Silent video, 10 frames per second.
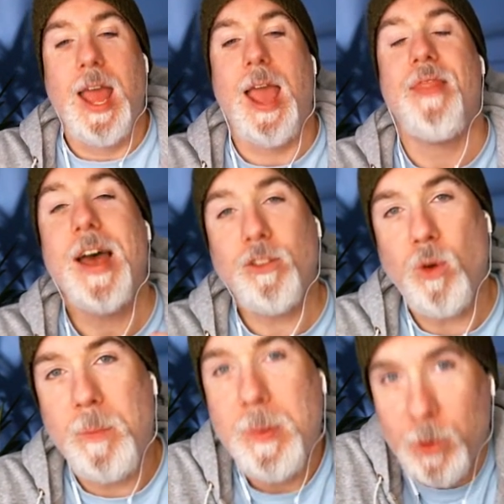And that's
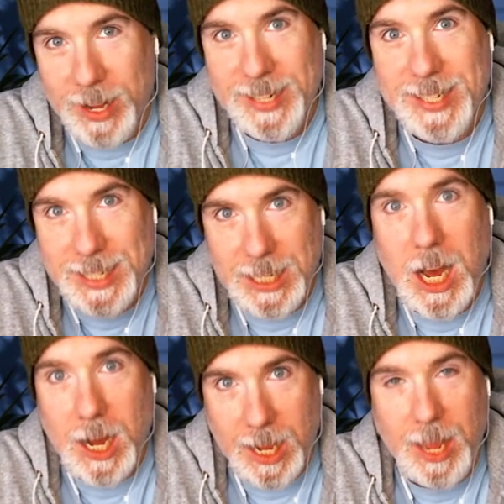where people get
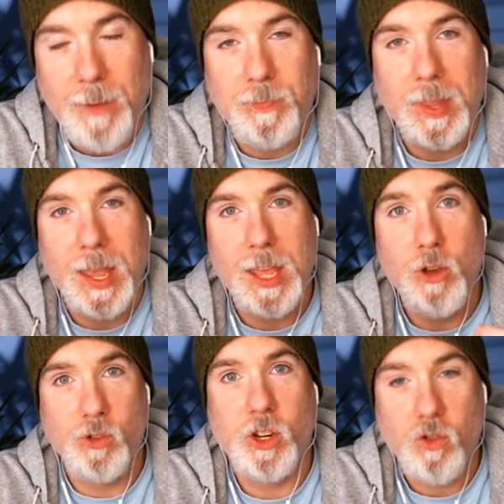stuck
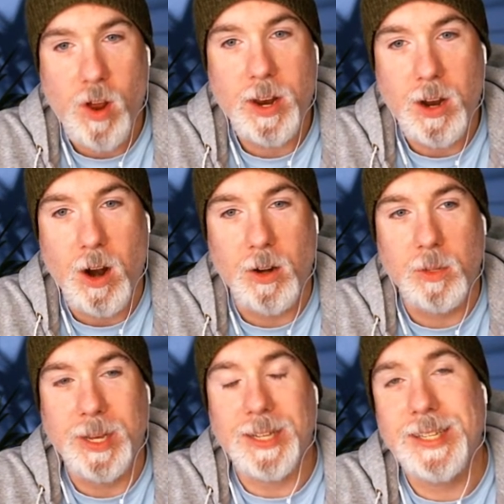using credit cards
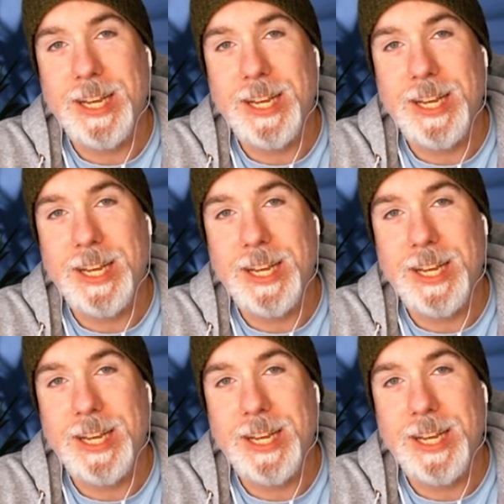because